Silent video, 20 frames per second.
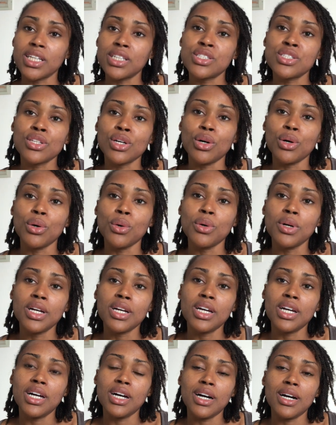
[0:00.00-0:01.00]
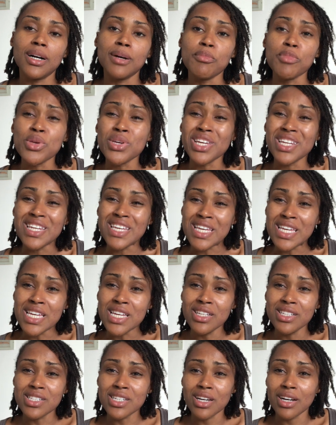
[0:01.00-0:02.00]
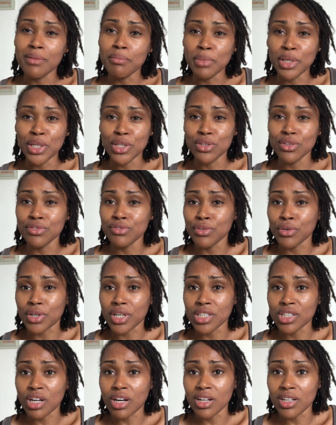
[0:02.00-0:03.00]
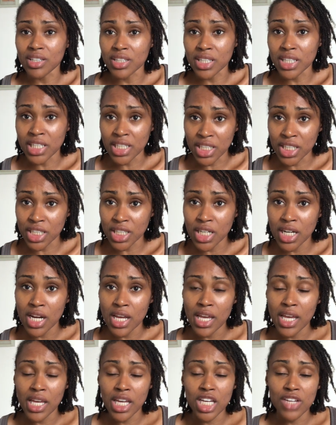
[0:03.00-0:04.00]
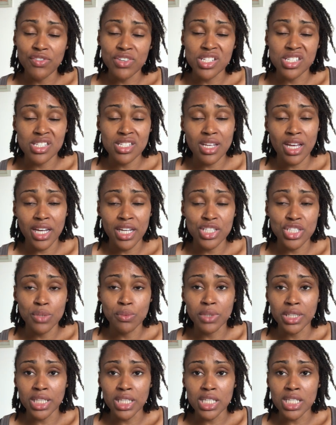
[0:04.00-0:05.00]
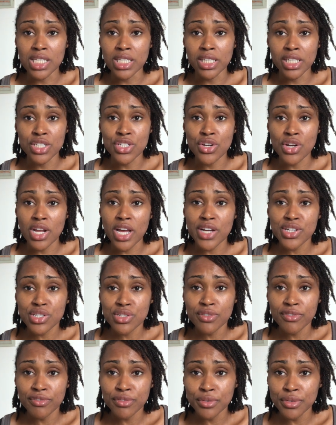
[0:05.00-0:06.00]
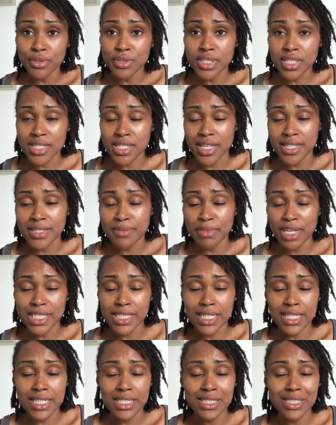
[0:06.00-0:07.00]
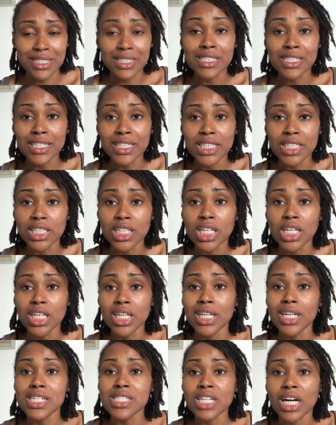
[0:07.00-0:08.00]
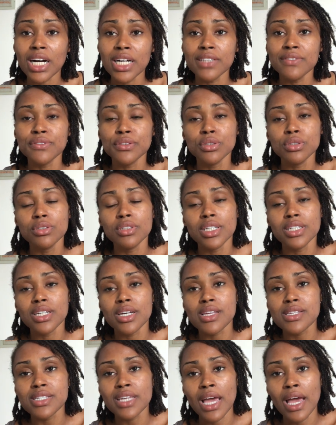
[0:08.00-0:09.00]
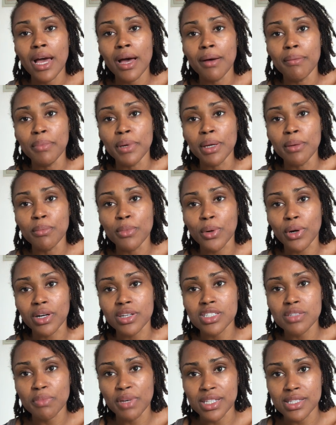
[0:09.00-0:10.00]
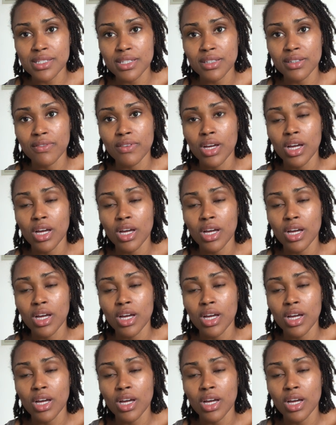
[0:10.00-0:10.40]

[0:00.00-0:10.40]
So you can eat a meal for $1 here. If you decide you want to eat international food such as Mexican, Indian, Thai food, it does get a bit more expensive.